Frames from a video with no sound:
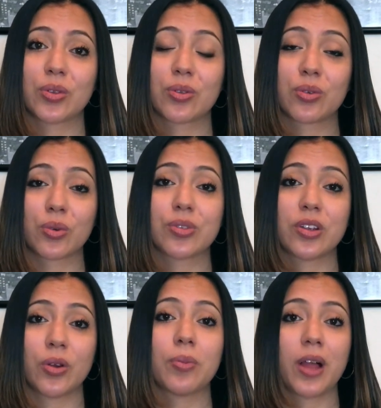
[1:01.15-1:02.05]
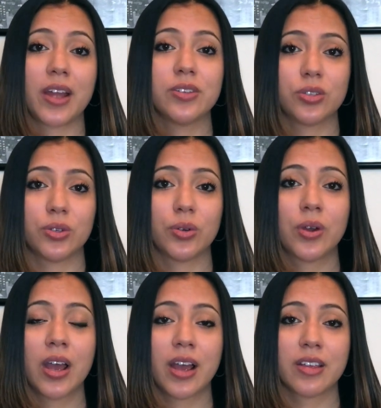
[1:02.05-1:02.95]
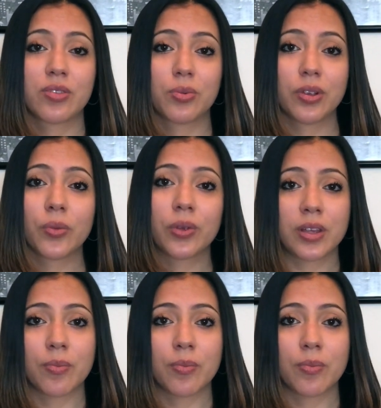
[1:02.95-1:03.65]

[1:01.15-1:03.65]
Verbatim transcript: the schools that you're applying to. It's really, really